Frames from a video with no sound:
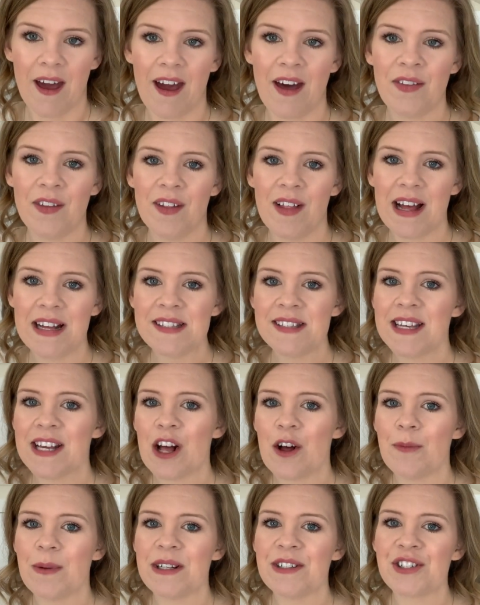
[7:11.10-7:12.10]
And the last thing
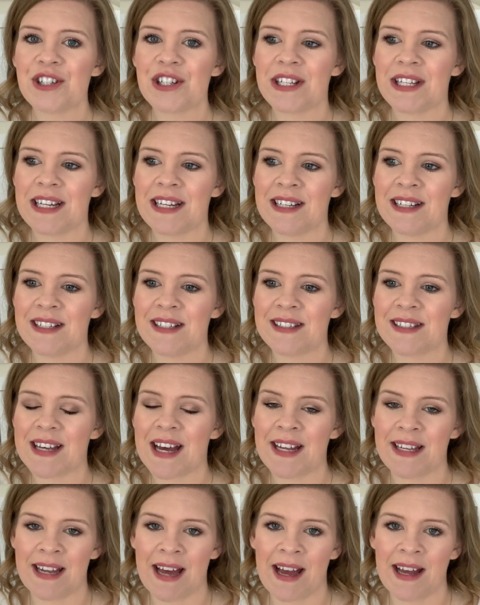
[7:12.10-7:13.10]
I'll mention is
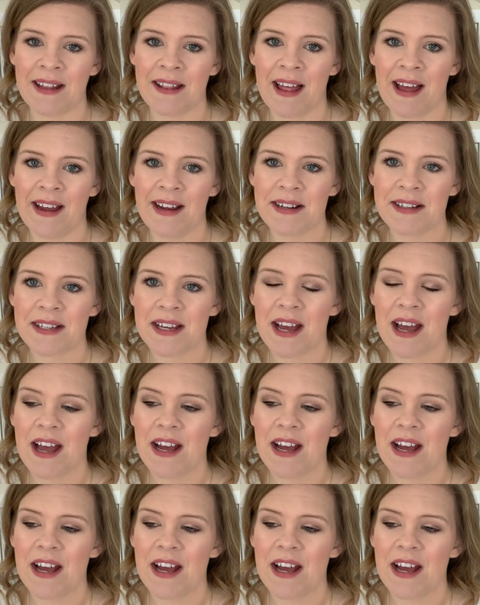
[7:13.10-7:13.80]
a nightlight.